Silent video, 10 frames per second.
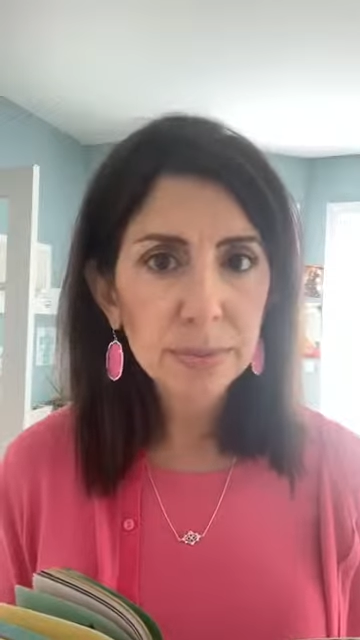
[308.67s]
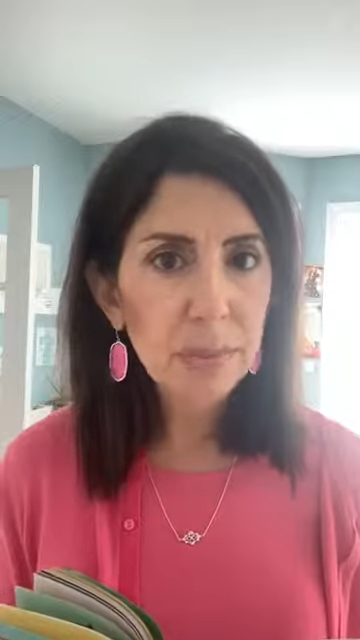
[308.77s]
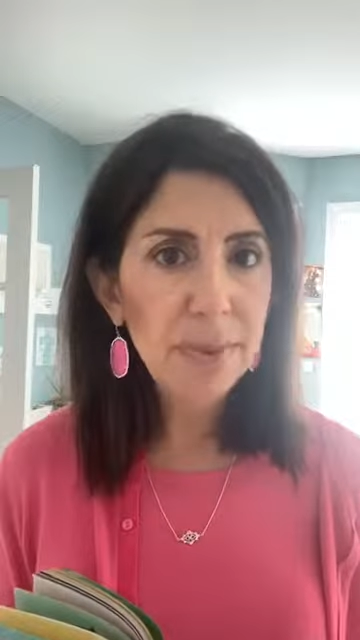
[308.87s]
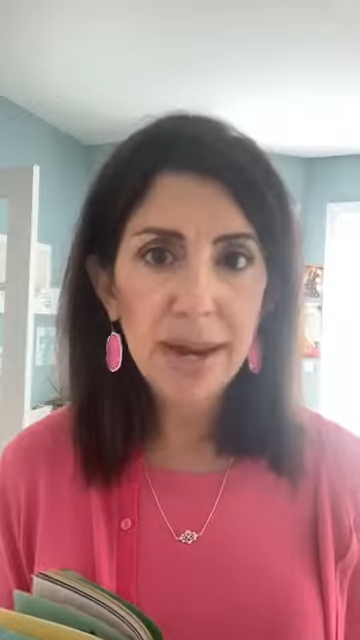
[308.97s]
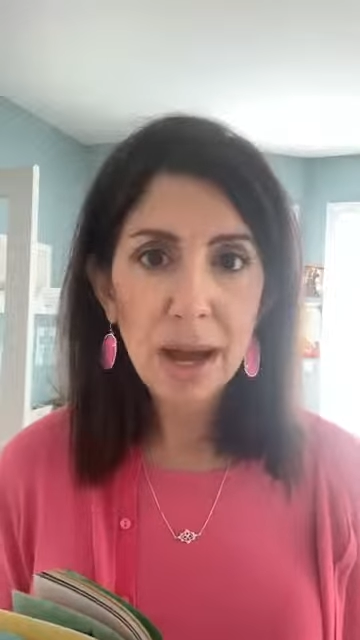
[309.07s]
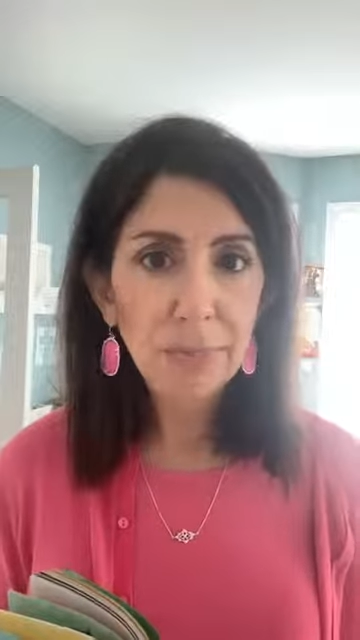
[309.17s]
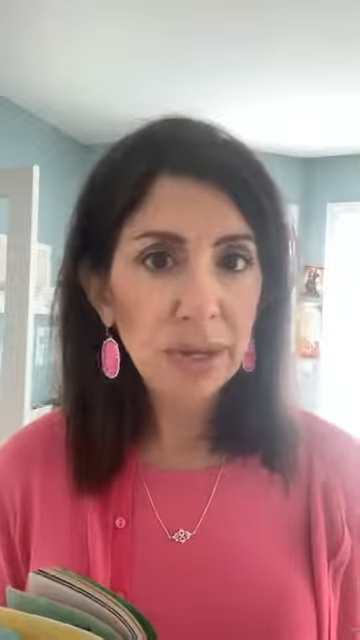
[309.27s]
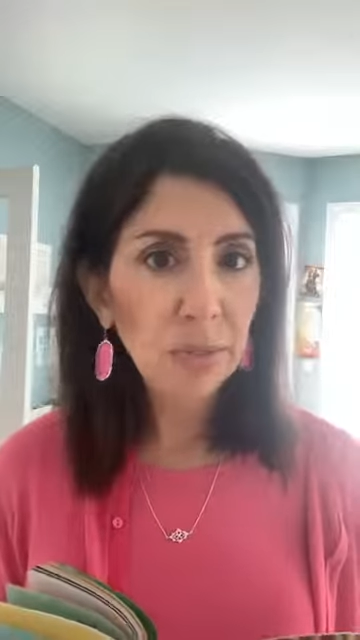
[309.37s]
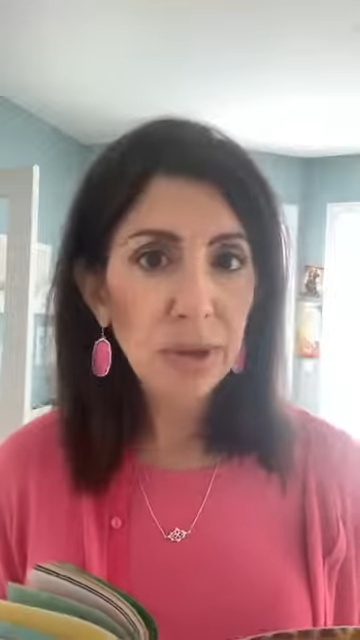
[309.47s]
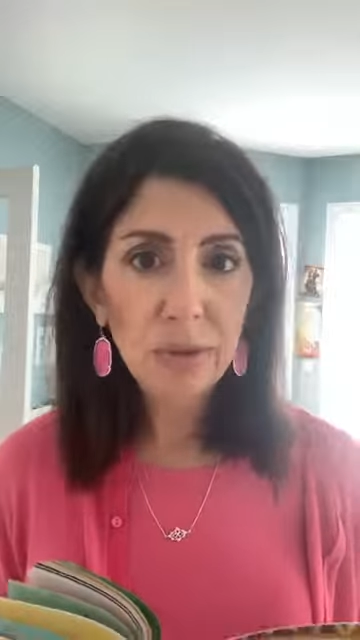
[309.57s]
It may not
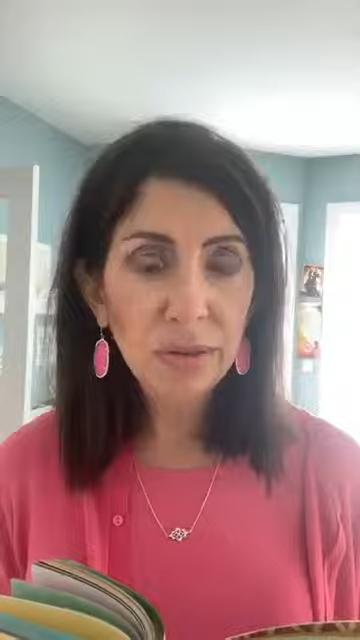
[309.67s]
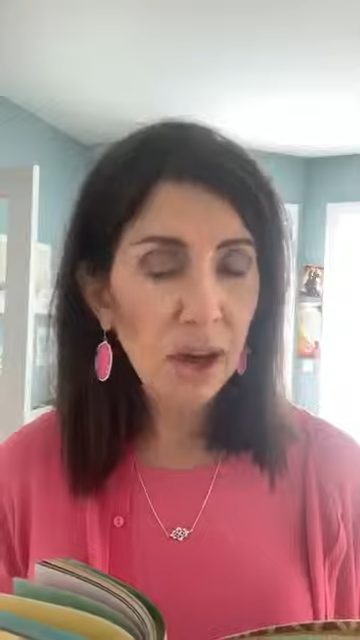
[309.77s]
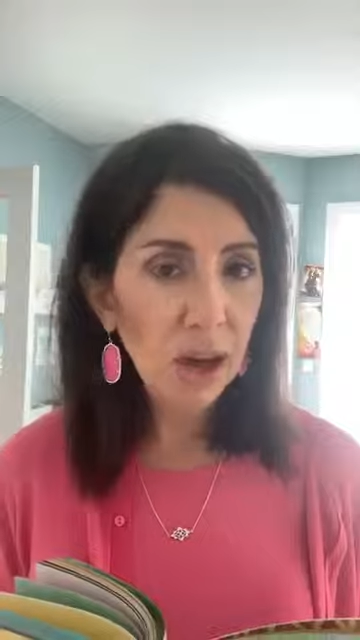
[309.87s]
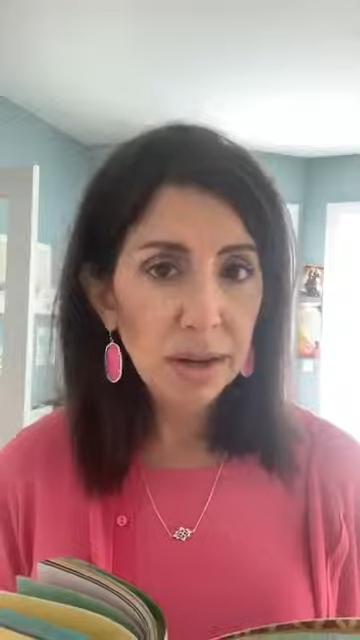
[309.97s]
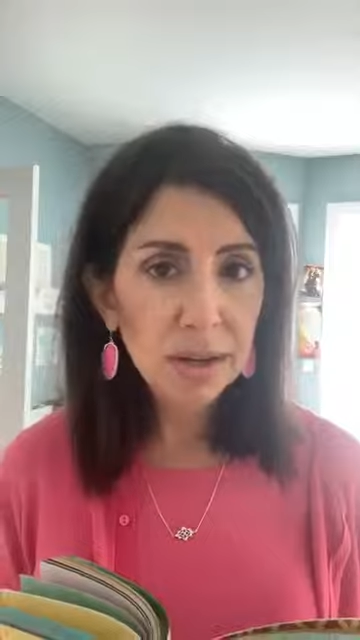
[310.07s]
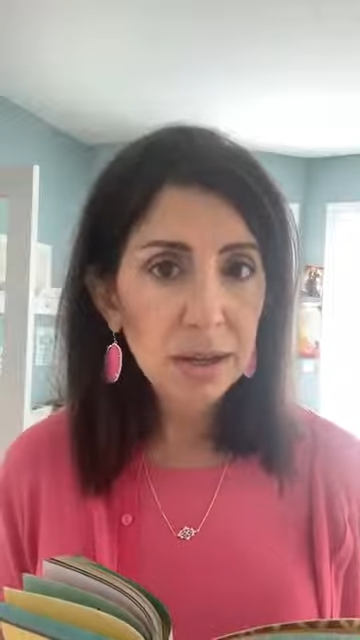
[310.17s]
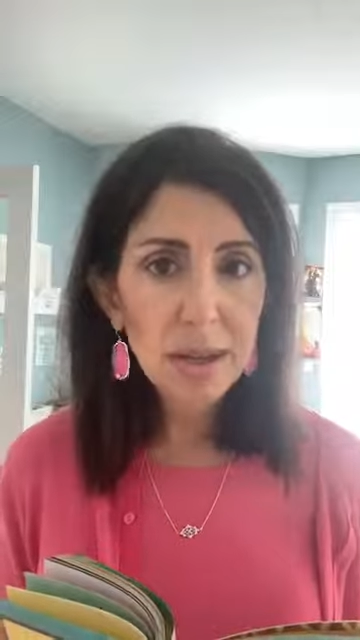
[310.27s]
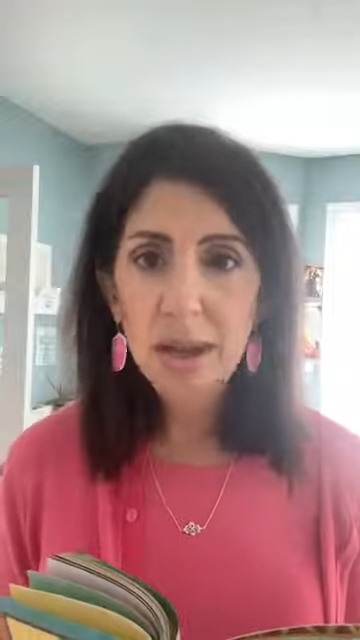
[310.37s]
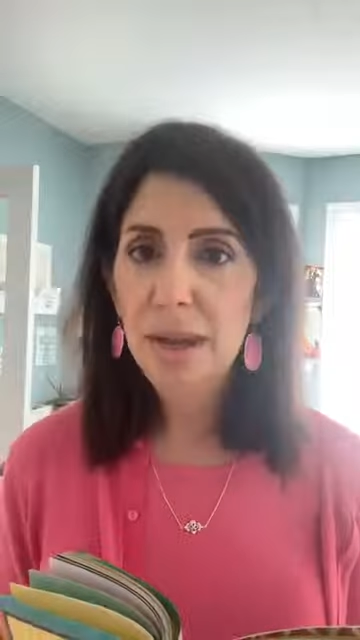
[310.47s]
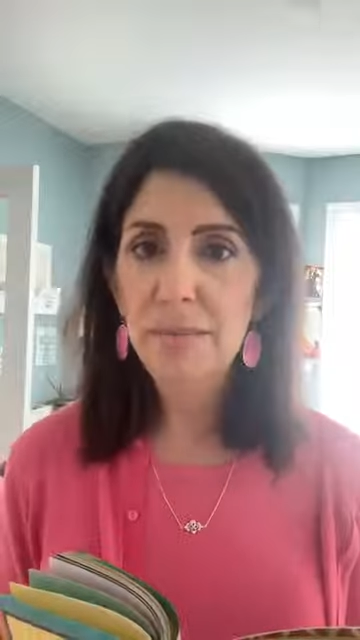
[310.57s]
be what you thought.
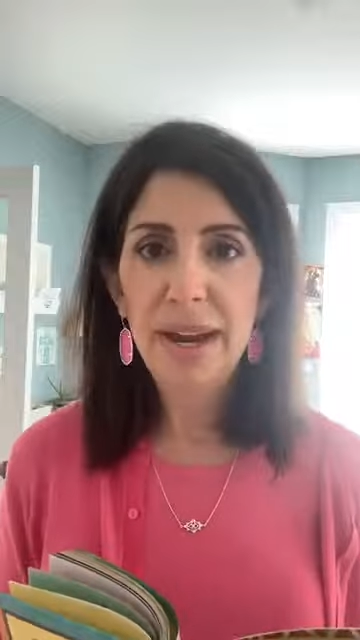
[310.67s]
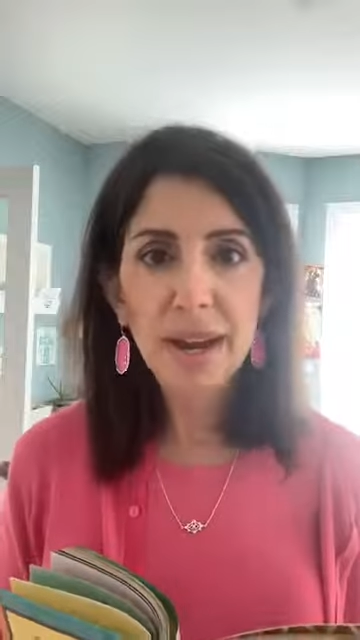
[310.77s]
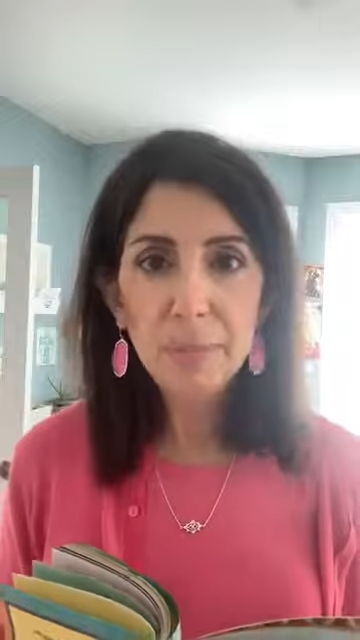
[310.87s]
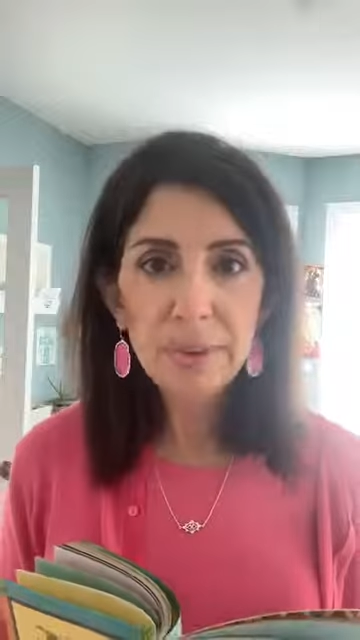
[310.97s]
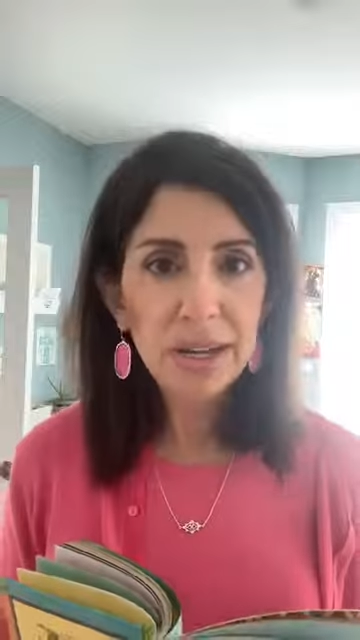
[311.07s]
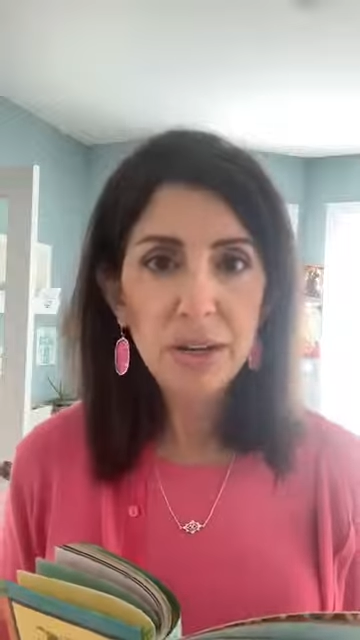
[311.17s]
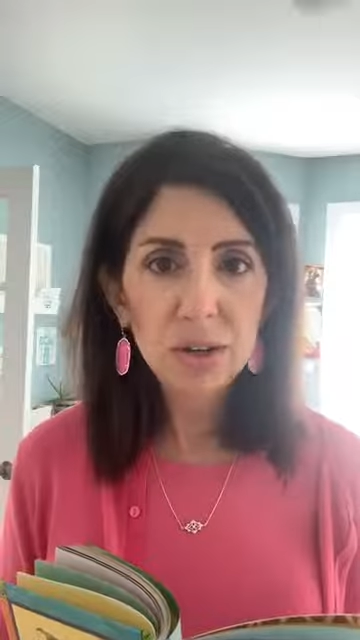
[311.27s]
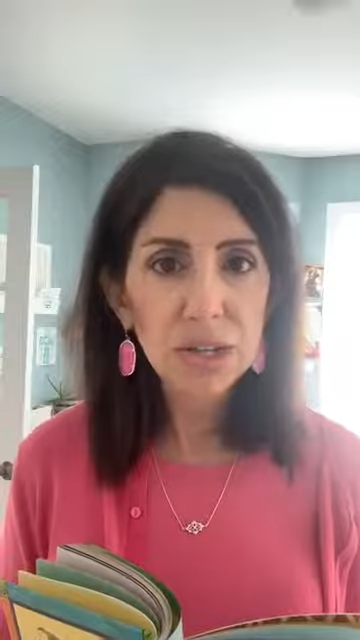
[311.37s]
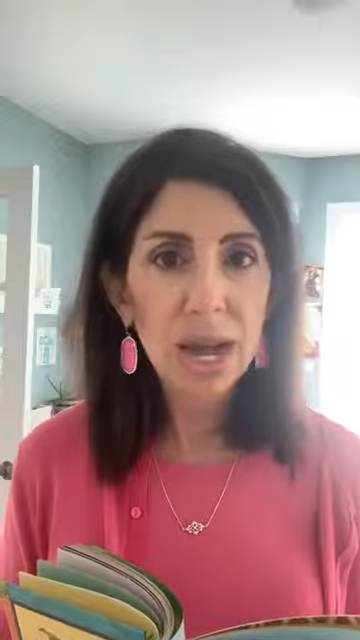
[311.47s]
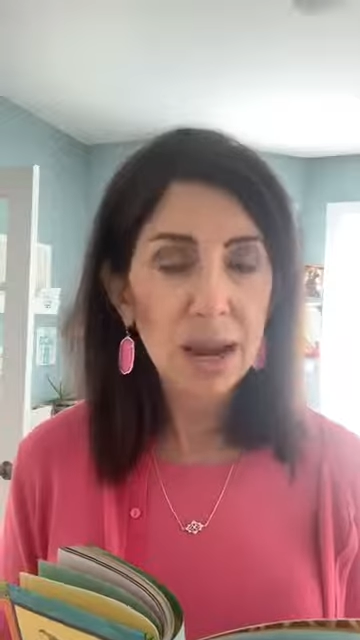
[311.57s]
It may not be in
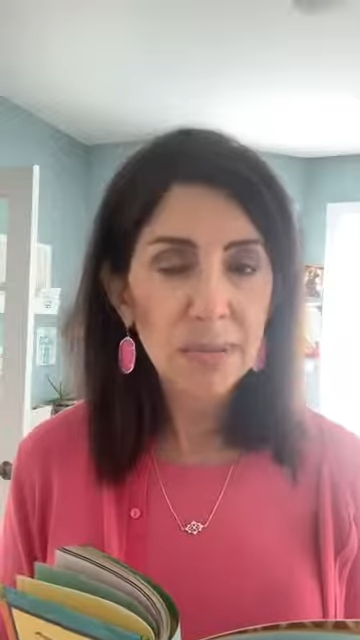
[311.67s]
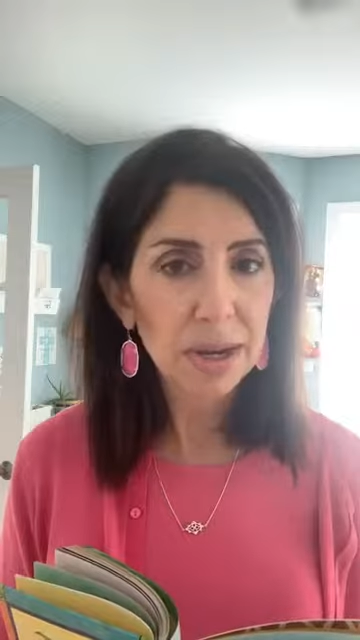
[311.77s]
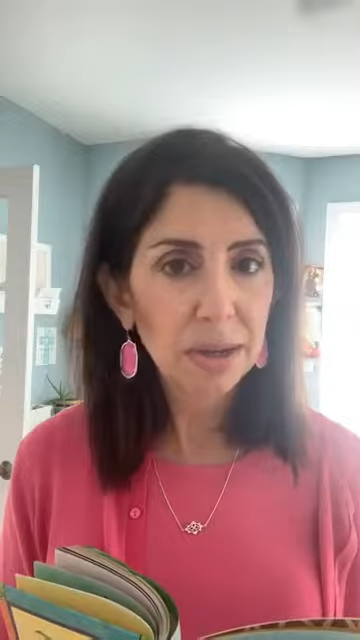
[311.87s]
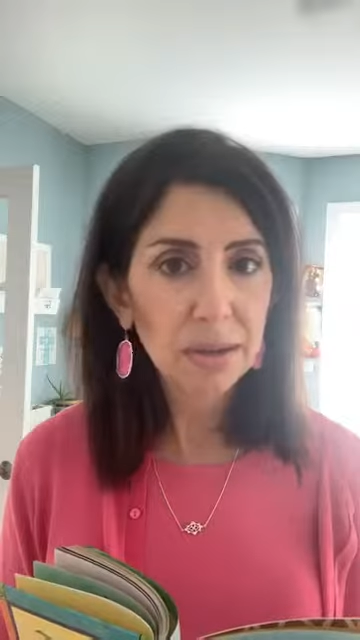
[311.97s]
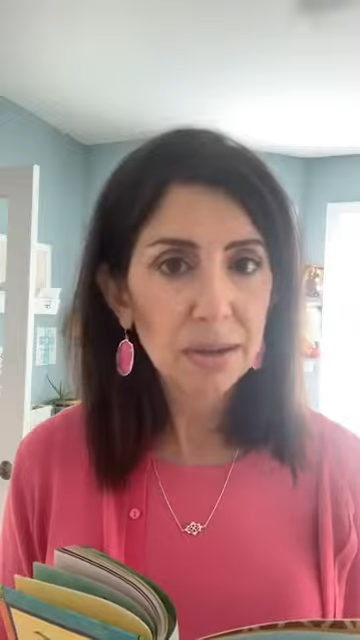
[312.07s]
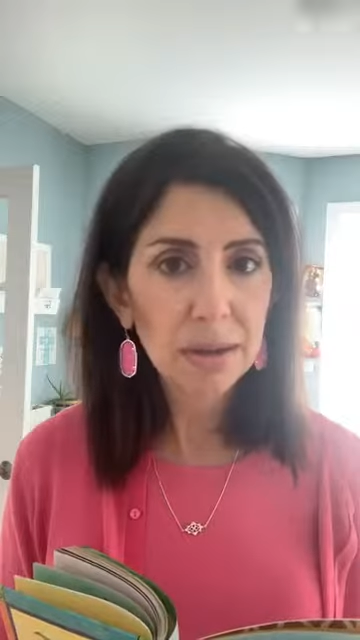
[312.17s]
your timing,